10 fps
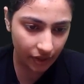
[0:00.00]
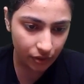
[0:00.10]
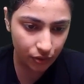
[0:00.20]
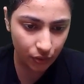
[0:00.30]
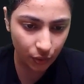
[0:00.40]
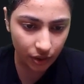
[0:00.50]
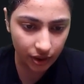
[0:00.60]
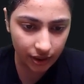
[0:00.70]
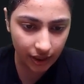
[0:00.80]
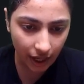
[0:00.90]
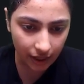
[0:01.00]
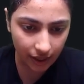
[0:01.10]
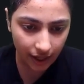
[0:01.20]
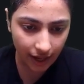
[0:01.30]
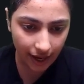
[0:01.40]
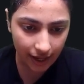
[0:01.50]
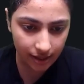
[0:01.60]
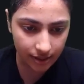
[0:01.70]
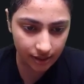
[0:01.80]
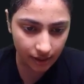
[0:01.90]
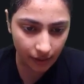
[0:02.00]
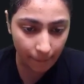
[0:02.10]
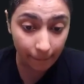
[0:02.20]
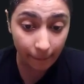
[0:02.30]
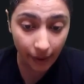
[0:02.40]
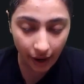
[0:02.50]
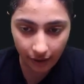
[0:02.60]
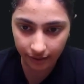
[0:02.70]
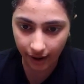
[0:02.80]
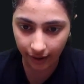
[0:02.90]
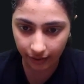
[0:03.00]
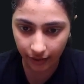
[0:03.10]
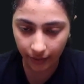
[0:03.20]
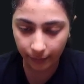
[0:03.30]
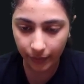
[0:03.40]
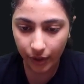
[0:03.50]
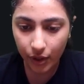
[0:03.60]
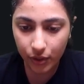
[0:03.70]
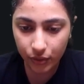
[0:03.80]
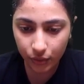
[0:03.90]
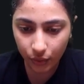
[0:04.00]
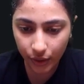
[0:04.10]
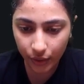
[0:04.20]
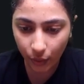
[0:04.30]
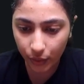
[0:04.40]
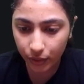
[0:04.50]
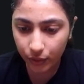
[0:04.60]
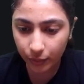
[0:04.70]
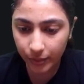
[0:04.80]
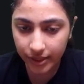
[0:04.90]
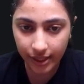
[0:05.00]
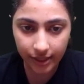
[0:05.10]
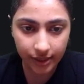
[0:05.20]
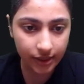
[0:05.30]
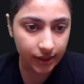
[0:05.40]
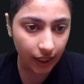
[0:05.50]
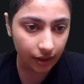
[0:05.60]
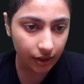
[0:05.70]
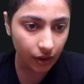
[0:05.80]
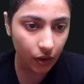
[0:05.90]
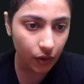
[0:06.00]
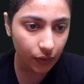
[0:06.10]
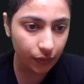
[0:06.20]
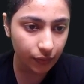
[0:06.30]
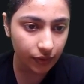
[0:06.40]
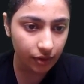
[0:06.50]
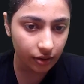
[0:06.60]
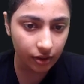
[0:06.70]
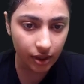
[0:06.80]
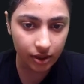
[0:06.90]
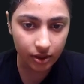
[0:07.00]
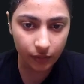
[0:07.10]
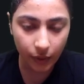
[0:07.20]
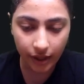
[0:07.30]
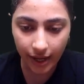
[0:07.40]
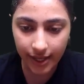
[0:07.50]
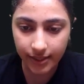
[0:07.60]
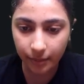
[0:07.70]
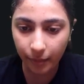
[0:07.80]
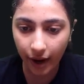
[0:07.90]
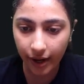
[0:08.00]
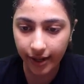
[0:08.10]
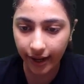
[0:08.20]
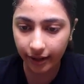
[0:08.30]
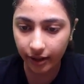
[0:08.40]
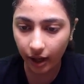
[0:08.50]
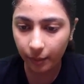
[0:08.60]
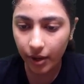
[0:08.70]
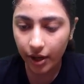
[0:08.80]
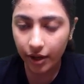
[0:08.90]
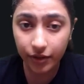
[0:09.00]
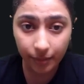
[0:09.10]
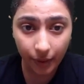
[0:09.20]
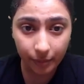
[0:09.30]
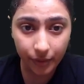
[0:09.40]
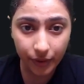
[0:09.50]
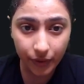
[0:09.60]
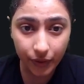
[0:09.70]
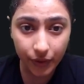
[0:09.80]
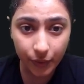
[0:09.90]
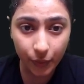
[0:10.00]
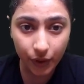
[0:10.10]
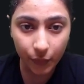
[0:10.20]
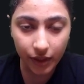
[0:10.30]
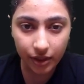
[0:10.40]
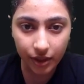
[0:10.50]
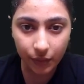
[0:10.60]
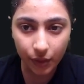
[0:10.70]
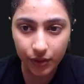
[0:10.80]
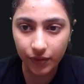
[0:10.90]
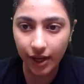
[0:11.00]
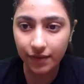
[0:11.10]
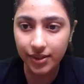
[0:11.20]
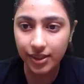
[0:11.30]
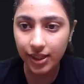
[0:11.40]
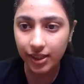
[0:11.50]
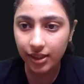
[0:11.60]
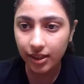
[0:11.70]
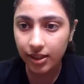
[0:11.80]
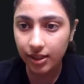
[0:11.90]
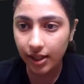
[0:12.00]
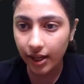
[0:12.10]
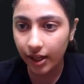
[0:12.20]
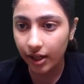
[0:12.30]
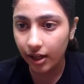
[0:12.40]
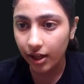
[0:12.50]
show the data as a bar diagram. So in order to present the data of this one as a bar diagram, remember what we did was we have seen this like